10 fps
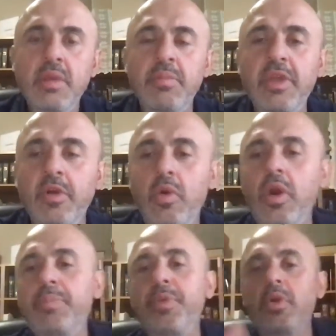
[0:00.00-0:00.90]
May the
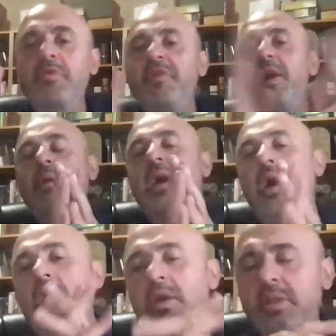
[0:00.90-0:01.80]
Lord purify my
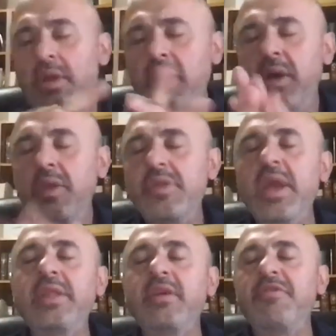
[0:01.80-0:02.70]
heart
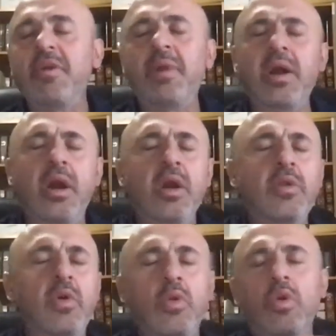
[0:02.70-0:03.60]
Sanctify my
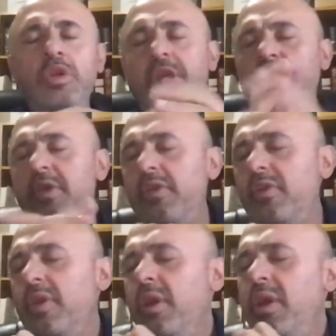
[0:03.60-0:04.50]
heart, O Lord
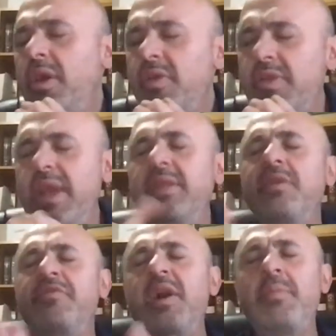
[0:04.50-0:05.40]
Jesus.
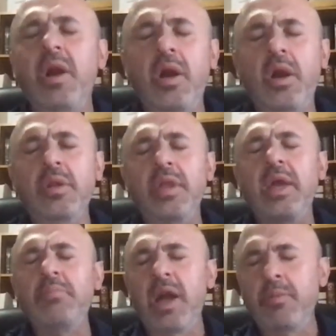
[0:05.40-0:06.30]
Sanctify my heart
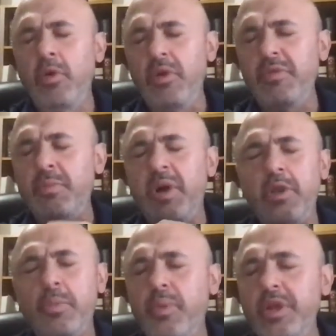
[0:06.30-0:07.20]
and my motives
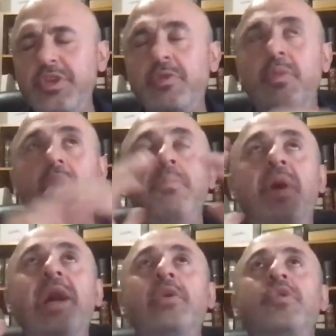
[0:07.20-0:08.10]
by your precious blood, by